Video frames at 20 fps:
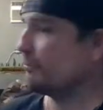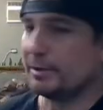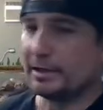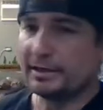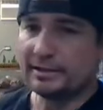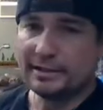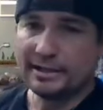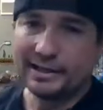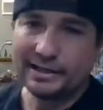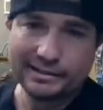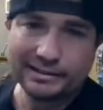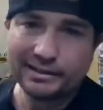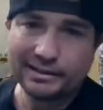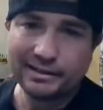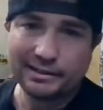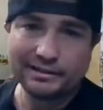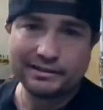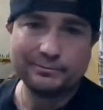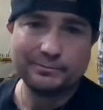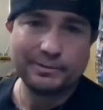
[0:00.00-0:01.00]
my dad
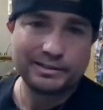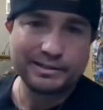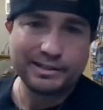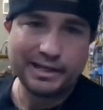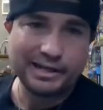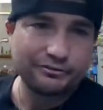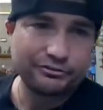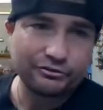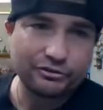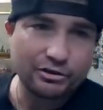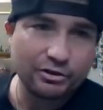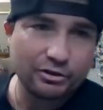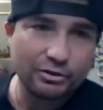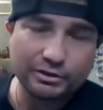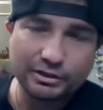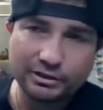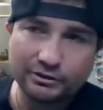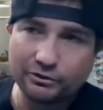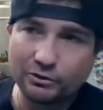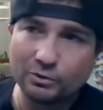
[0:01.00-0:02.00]
died, my dad
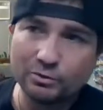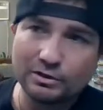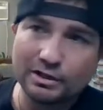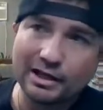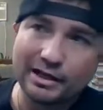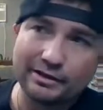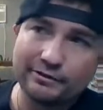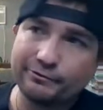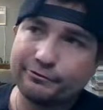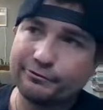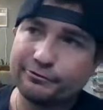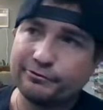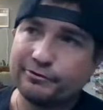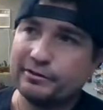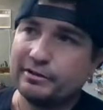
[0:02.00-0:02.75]
struggled his whole life,